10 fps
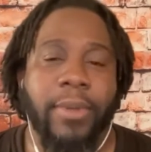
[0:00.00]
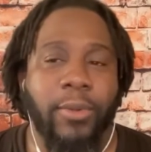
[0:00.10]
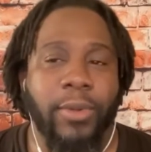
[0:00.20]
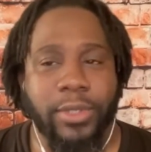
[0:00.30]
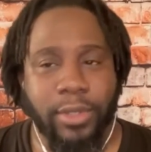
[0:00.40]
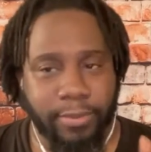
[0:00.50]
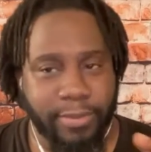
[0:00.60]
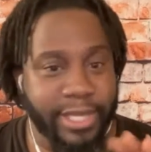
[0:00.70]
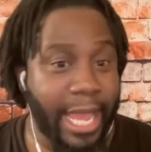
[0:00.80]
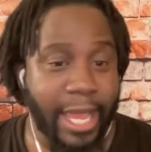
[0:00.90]
I want you to
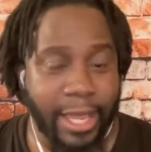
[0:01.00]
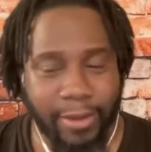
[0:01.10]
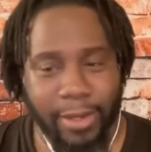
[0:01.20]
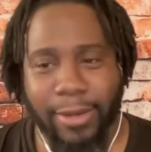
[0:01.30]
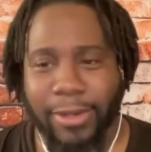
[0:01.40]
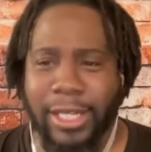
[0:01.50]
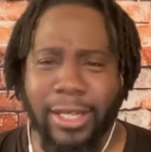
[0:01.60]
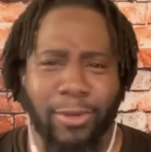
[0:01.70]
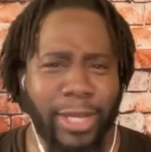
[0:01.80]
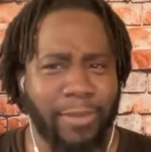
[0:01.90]
die.
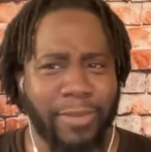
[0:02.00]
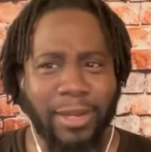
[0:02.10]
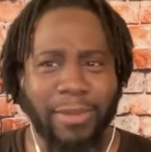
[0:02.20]
Like, wait a minute,